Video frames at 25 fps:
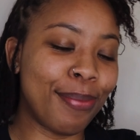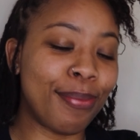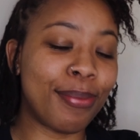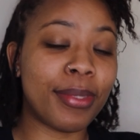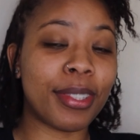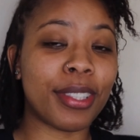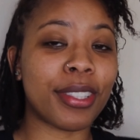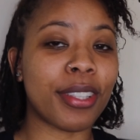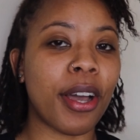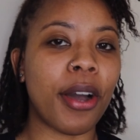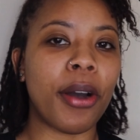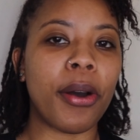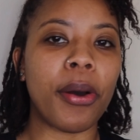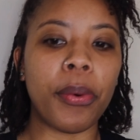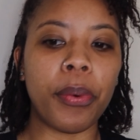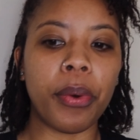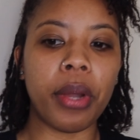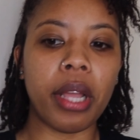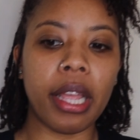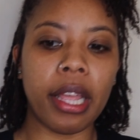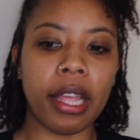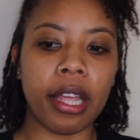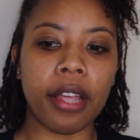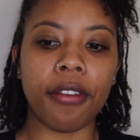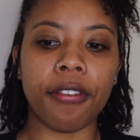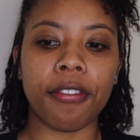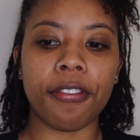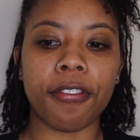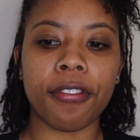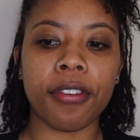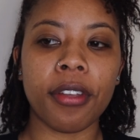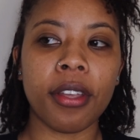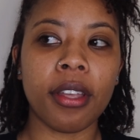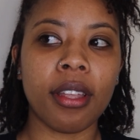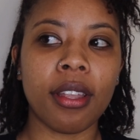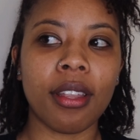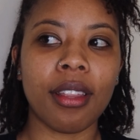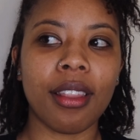So
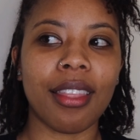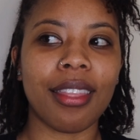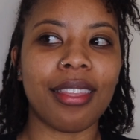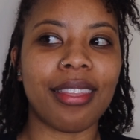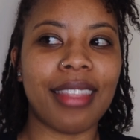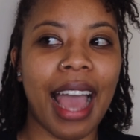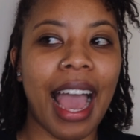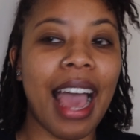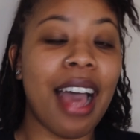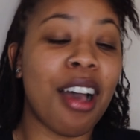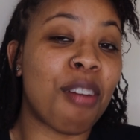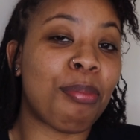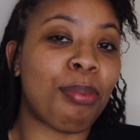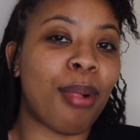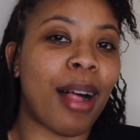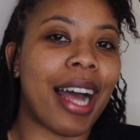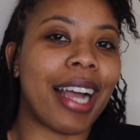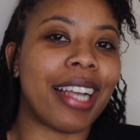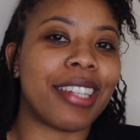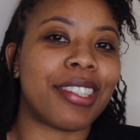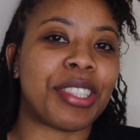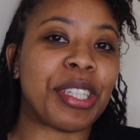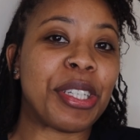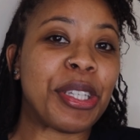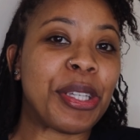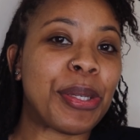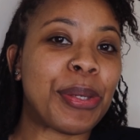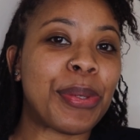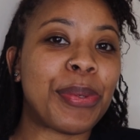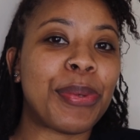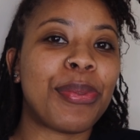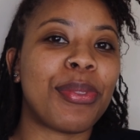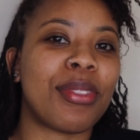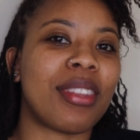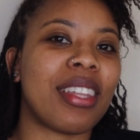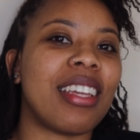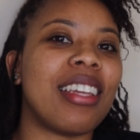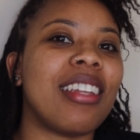if that applies to
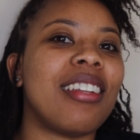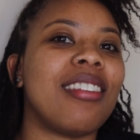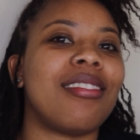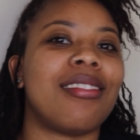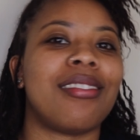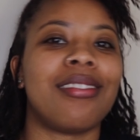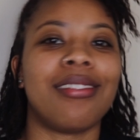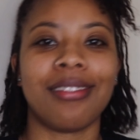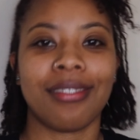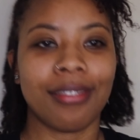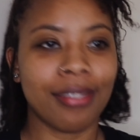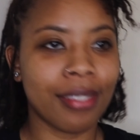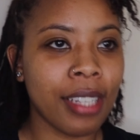you, then,